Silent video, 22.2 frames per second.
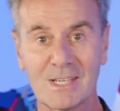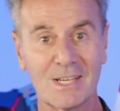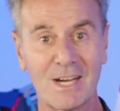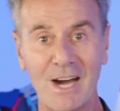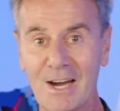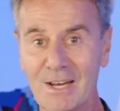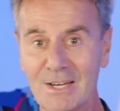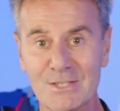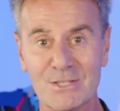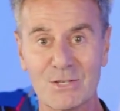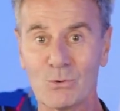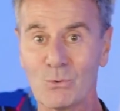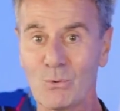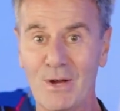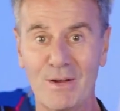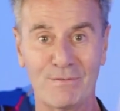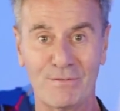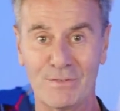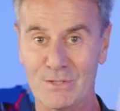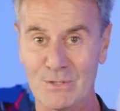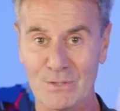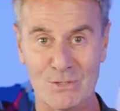God is a
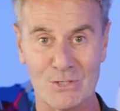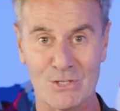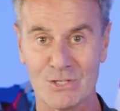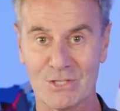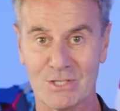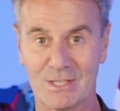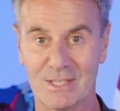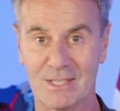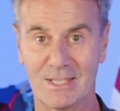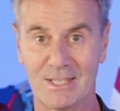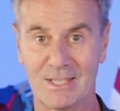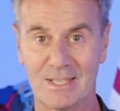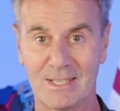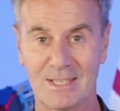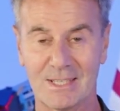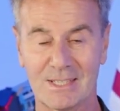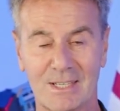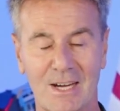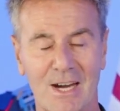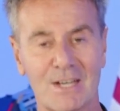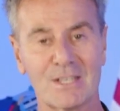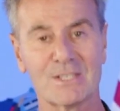refuge.
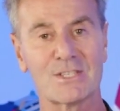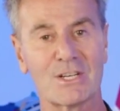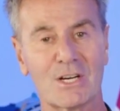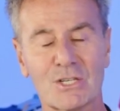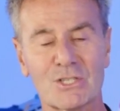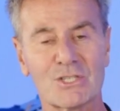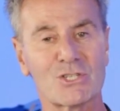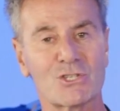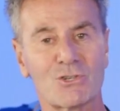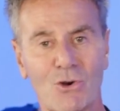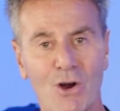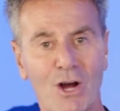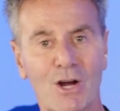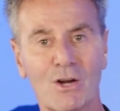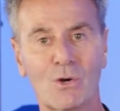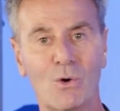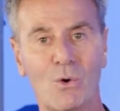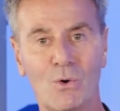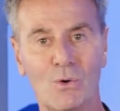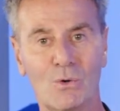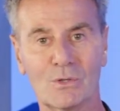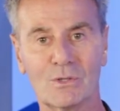God is our
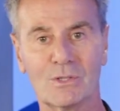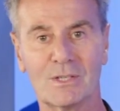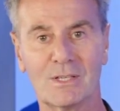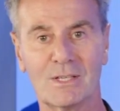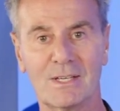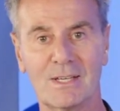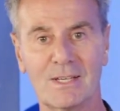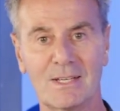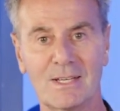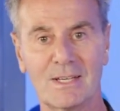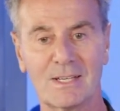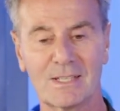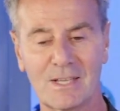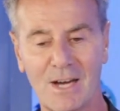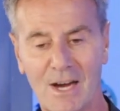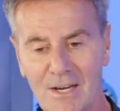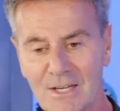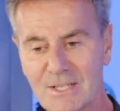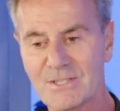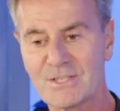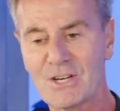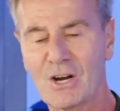stronghold.
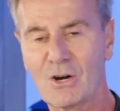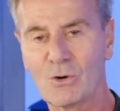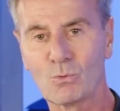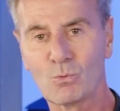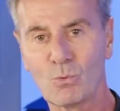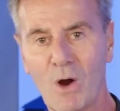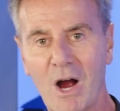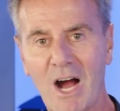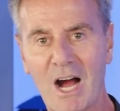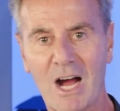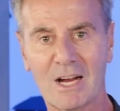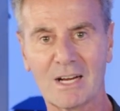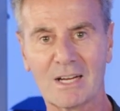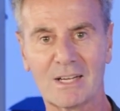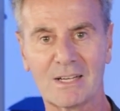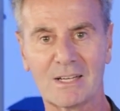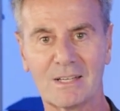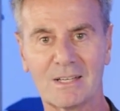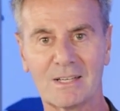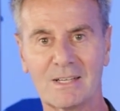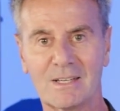God is our rock.